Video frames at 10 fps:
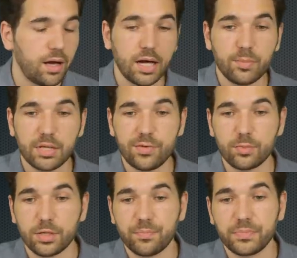
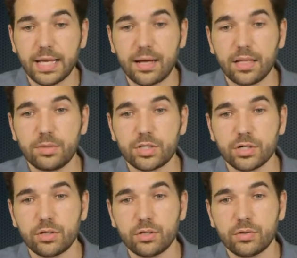Unbelievable. Now let me
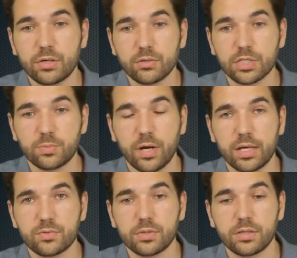show you
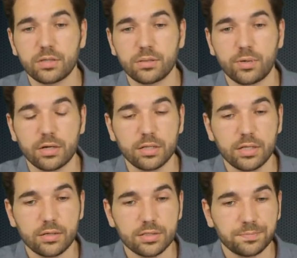response from the party
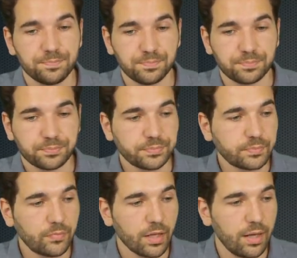leaders.
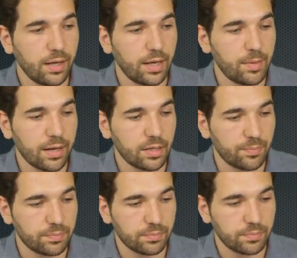I'm not going to
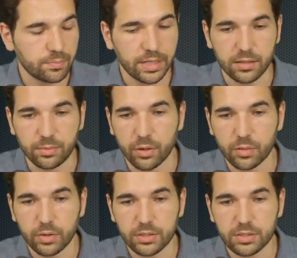play the
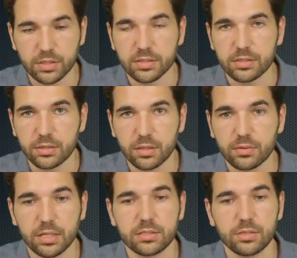boring ones because, you know,
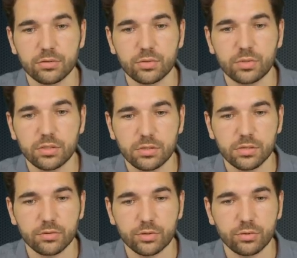it's the usual.
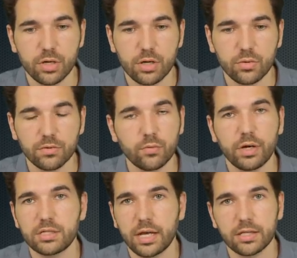So Trudeau
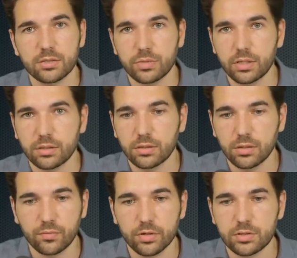avoids
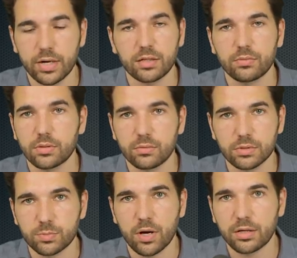directly
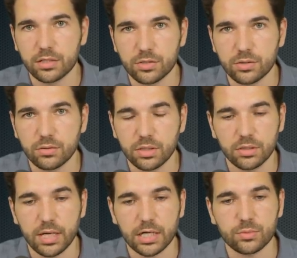responding to
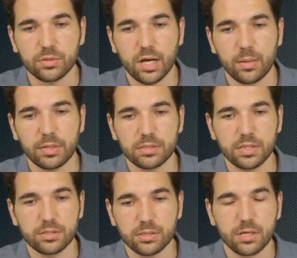the actual comments
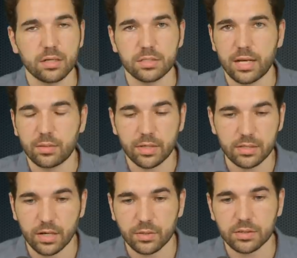and just calls the Taliban
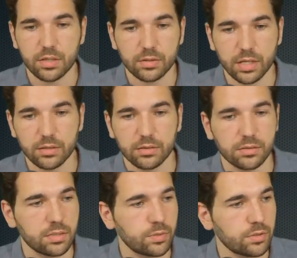terrorists. Okay,
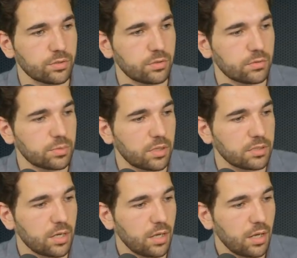typical Trudeau response.